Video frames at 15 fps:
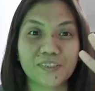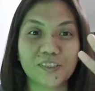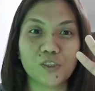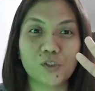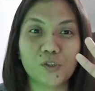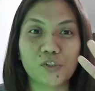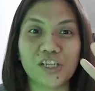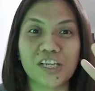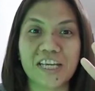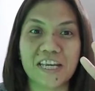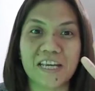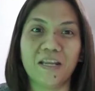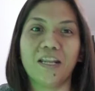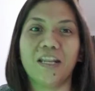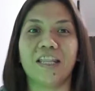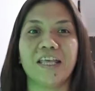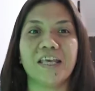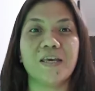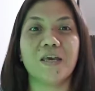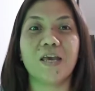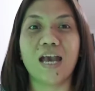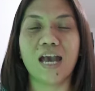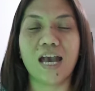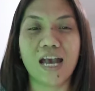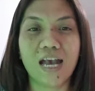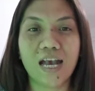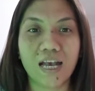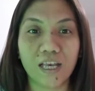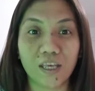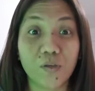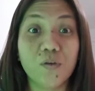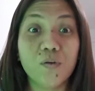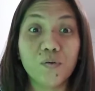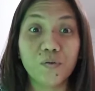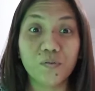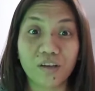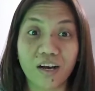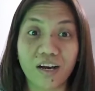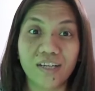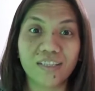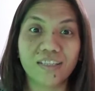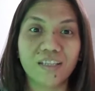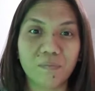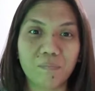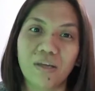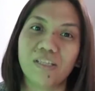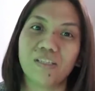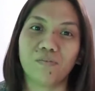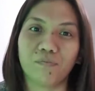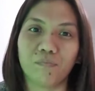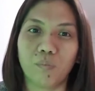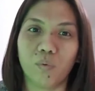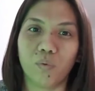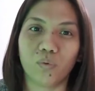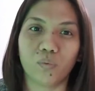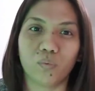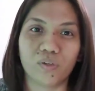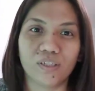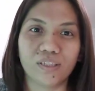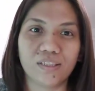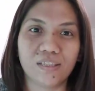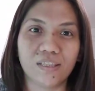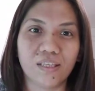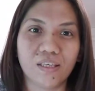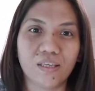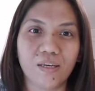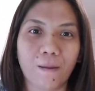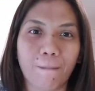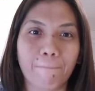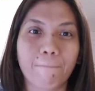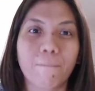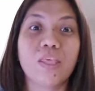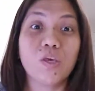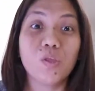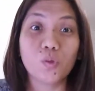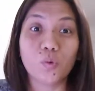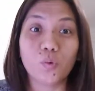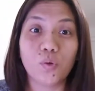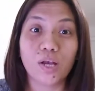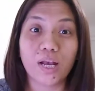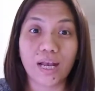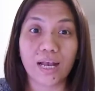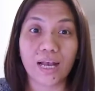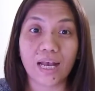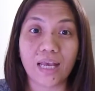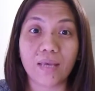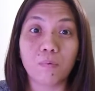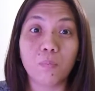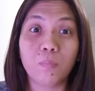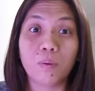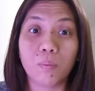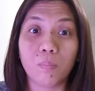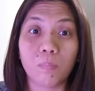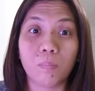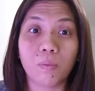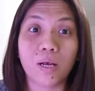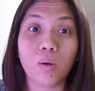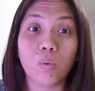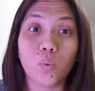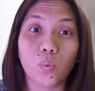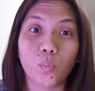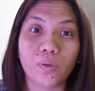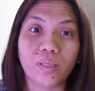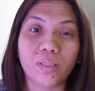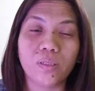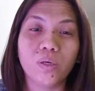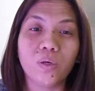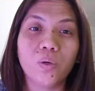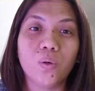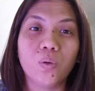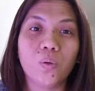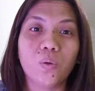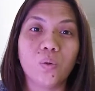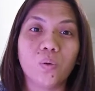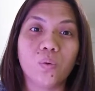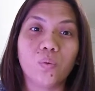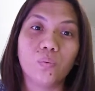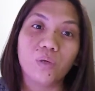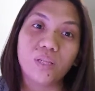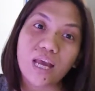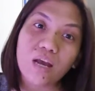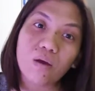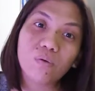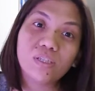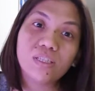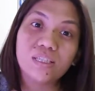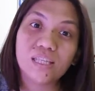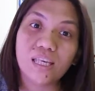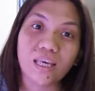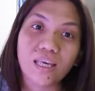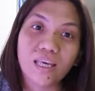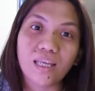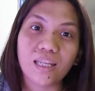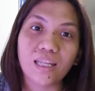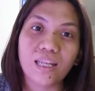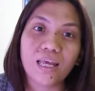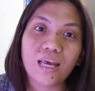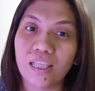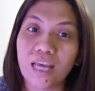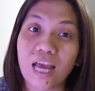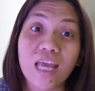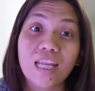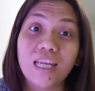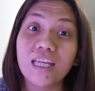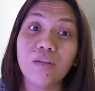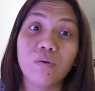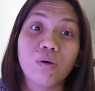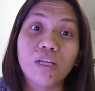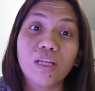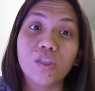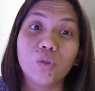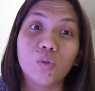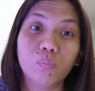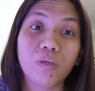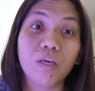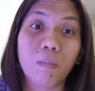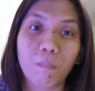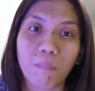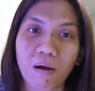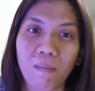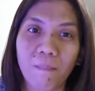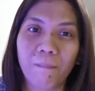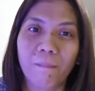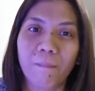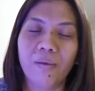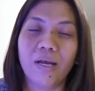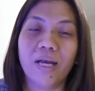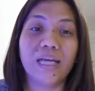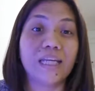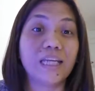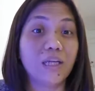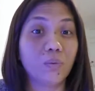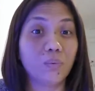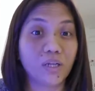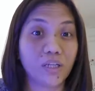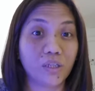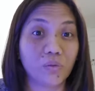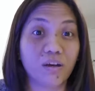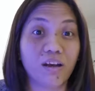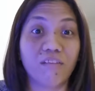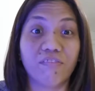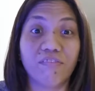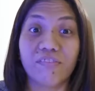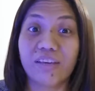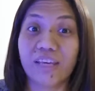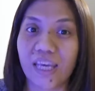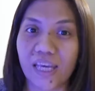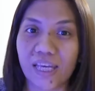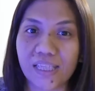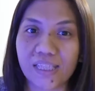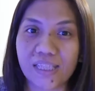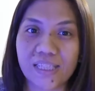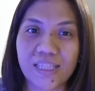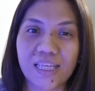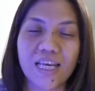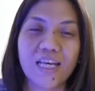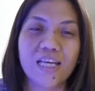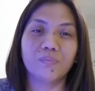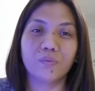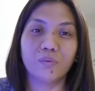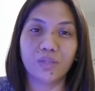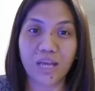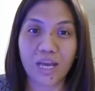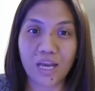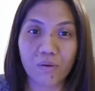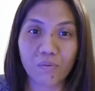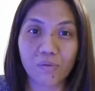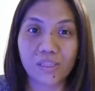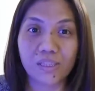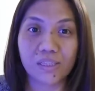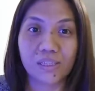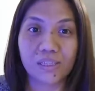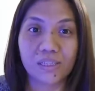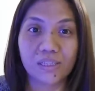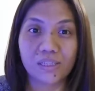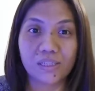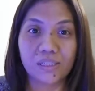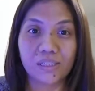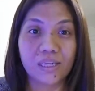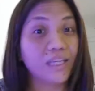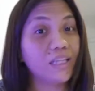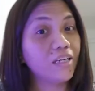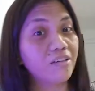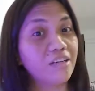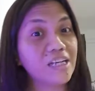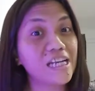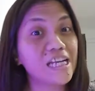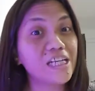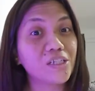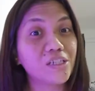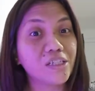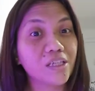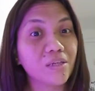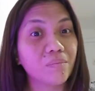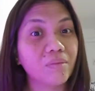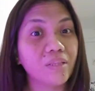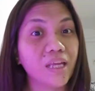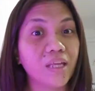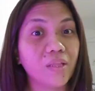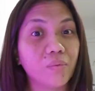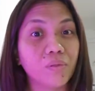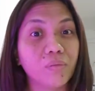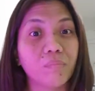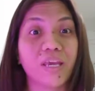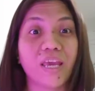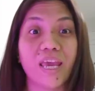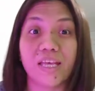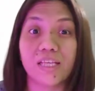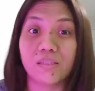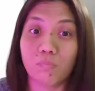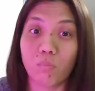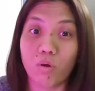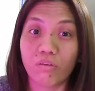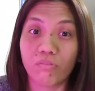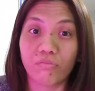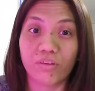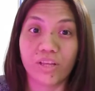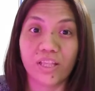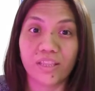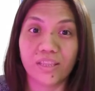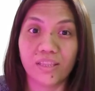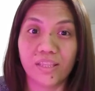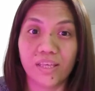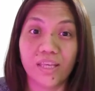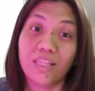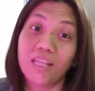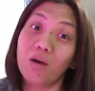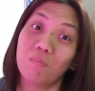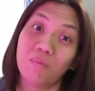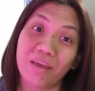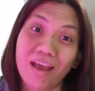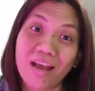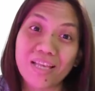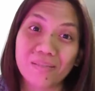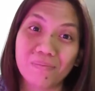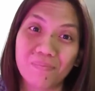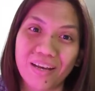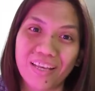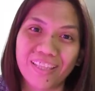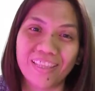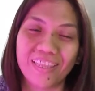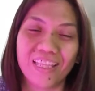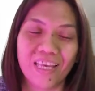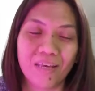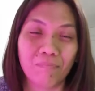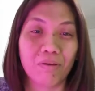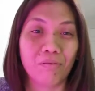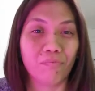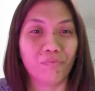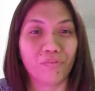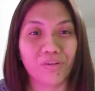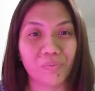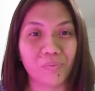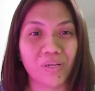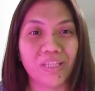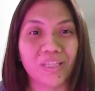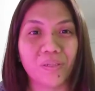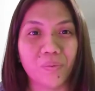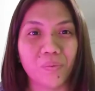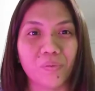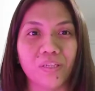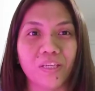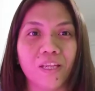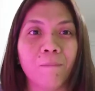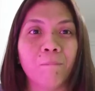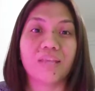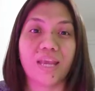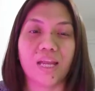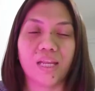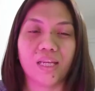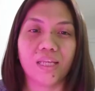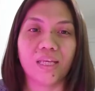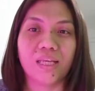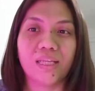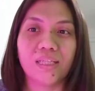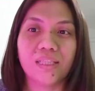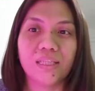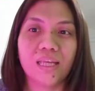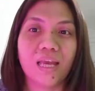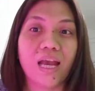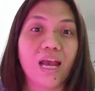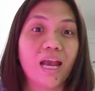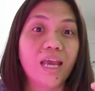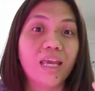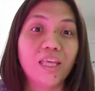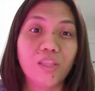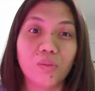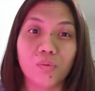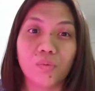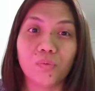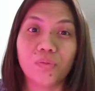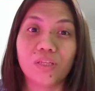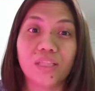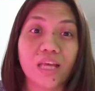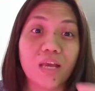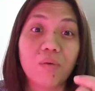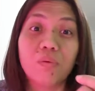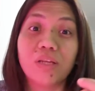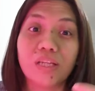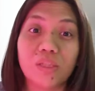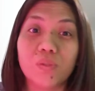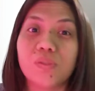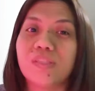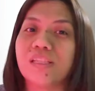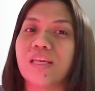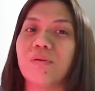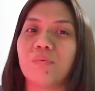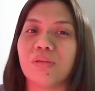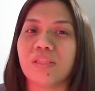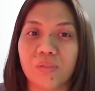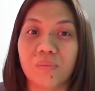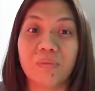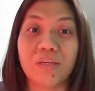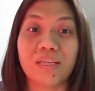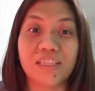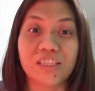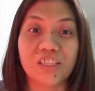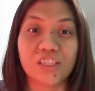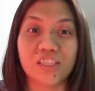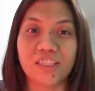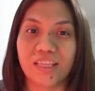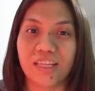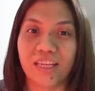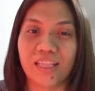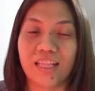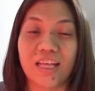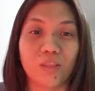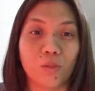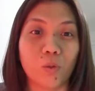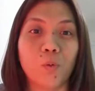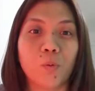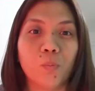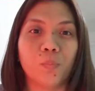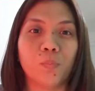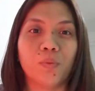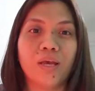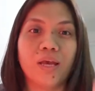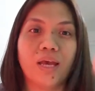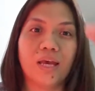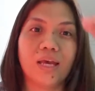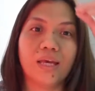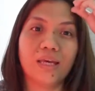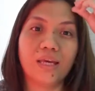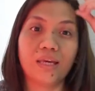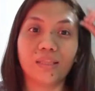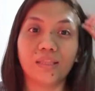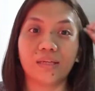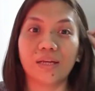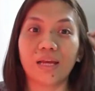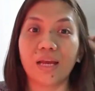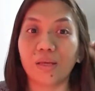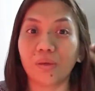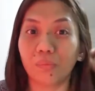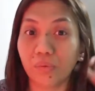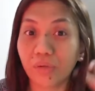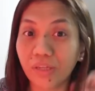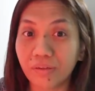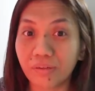3, you got the best of both worlds. You know, I'm a woman. When I was single, I really wanted to be a mom. I really wanted to have kids. So when I was in a relationship then with my ex-boyfriend and now my husband, my first one and only daddy, I know that I wanted to stay with my children at home. Either I work,